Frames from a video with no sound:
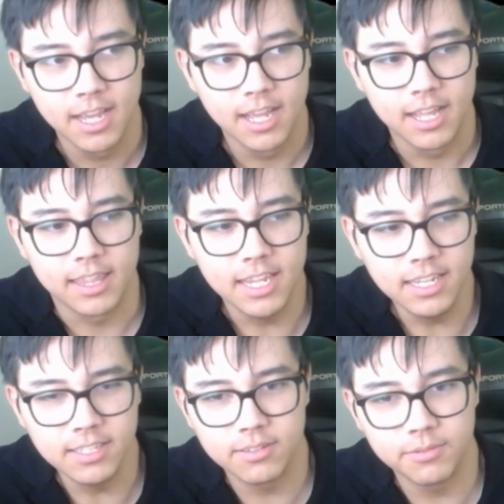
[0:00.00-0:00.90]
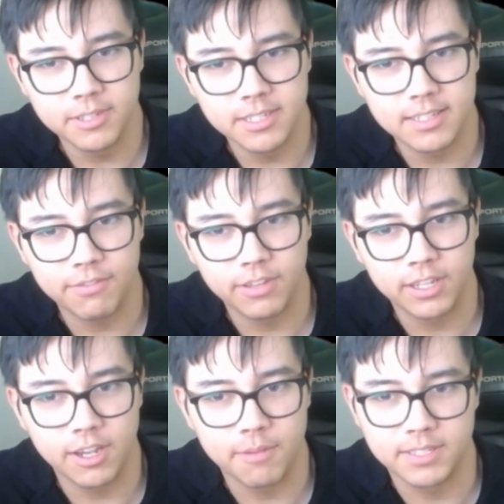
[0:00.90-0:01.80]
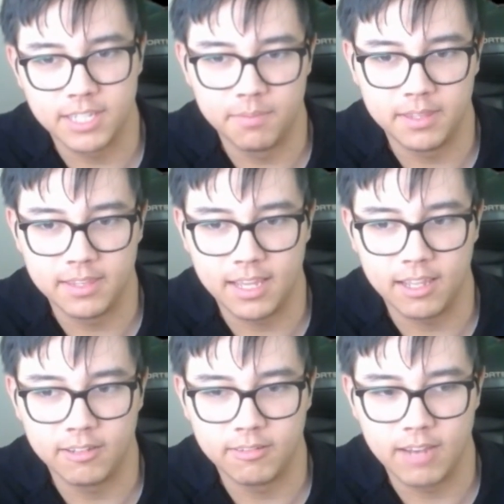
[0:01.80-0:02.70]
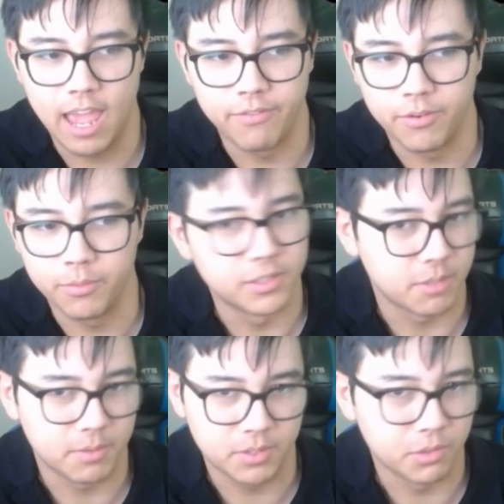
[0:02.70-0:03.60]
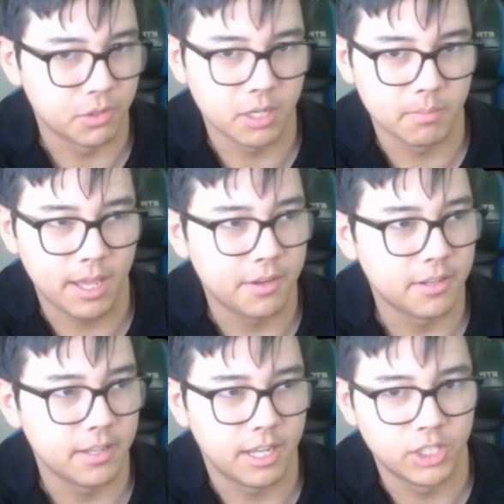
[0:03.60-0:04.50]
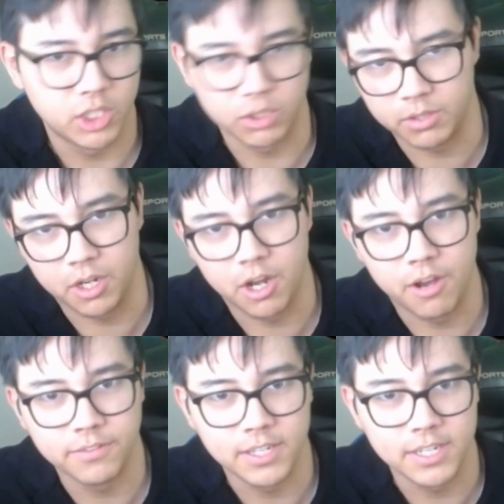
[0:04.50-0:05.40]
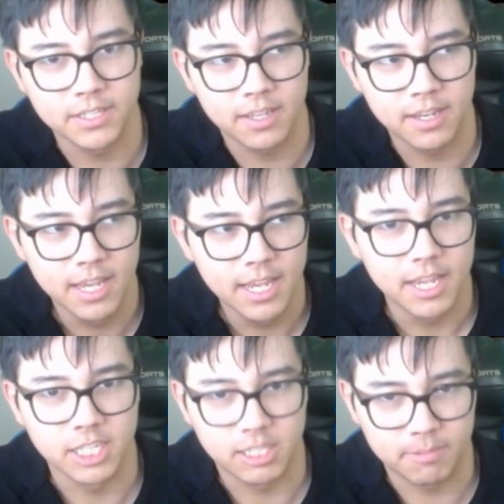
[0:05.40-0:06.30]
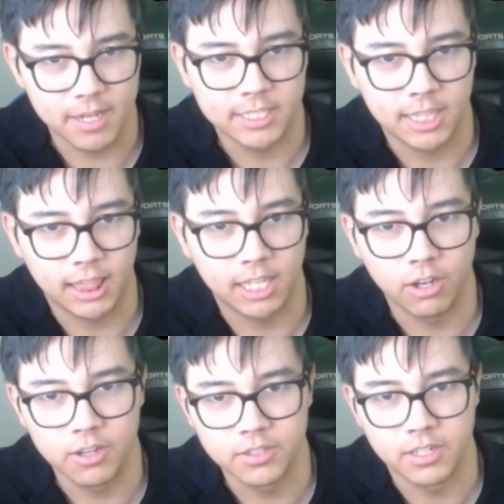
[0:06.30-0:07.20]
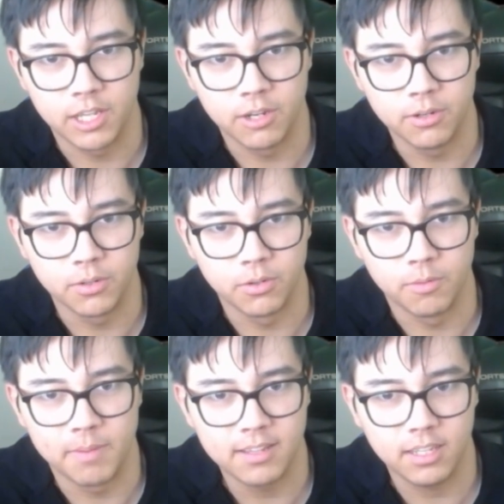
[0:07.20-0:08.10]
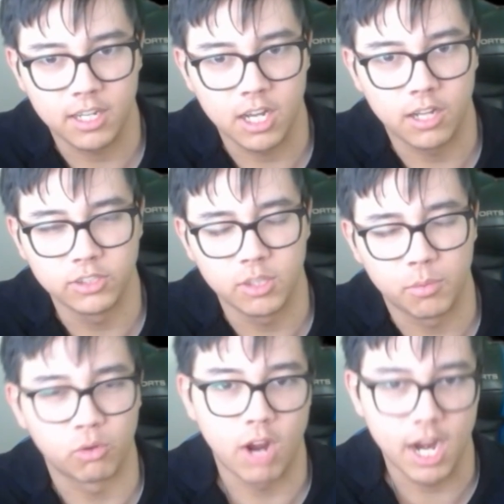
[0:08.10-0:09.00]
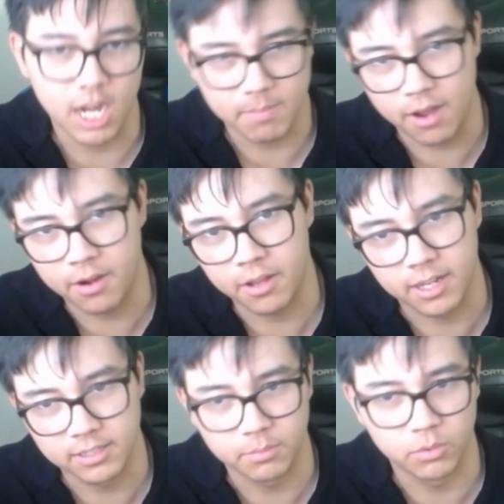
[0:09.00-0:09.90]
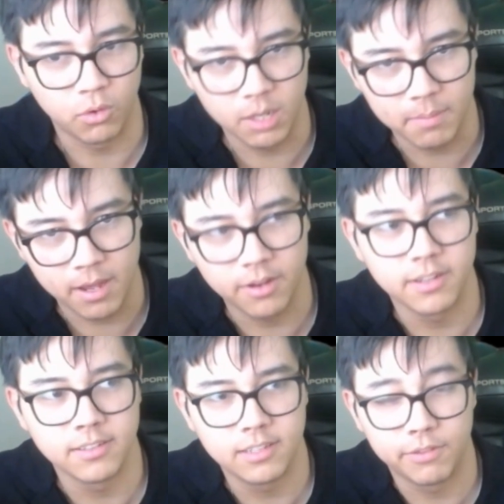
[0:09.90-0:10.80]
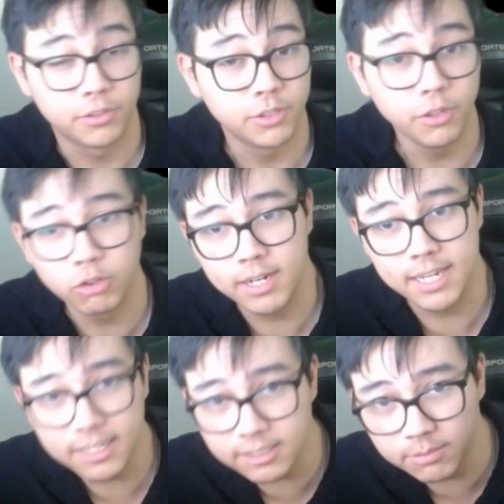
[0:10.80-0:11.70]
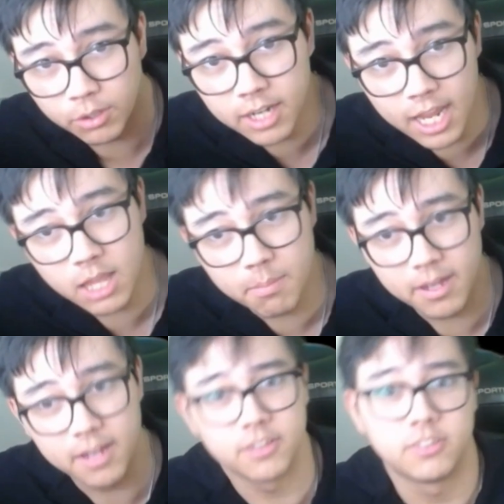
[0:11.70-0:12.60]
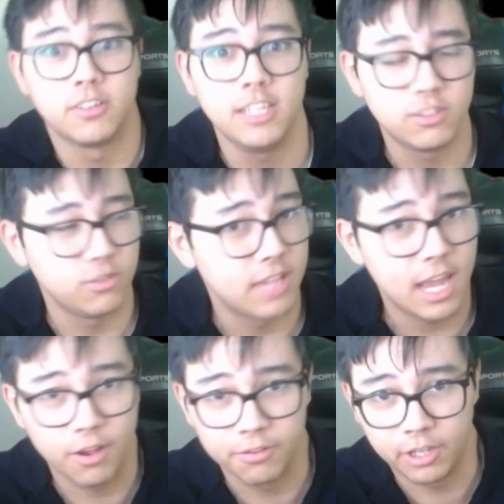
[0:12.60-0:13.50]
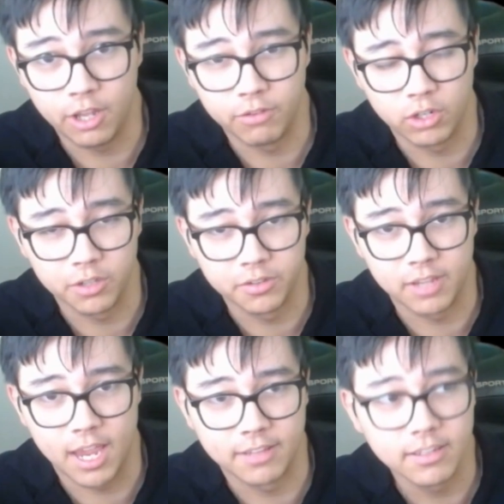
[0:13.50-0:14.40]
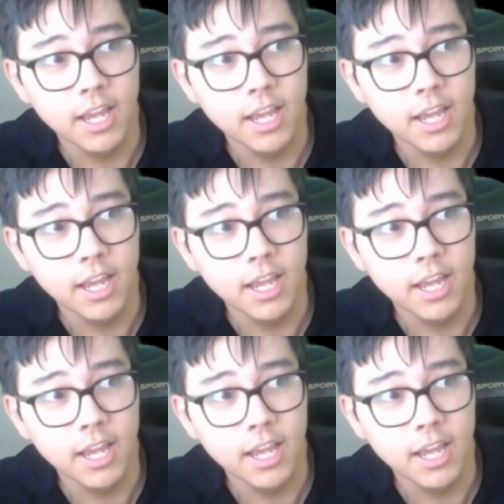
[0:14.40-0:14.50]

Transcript: This was definitely going to be something that everyone is going to be talking about during the off season, especially Austin Hill, who basically can't stop crying about it and can't stop talking about it and stuff. Well, Sean Creek, he's put it in the past, so at least do that, Austin Hill, for God's sakes.